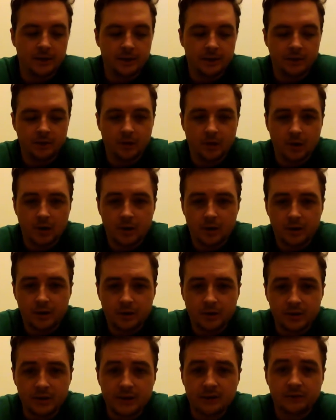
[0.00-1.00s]
there
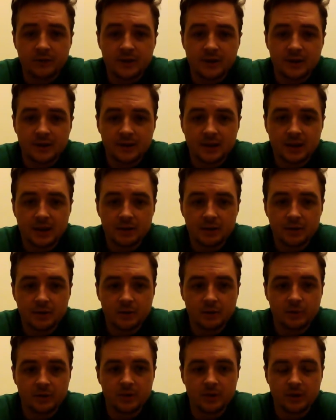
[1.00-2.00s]
are different styles
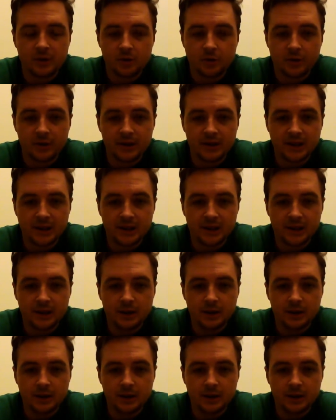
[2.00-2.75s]
with storytelling.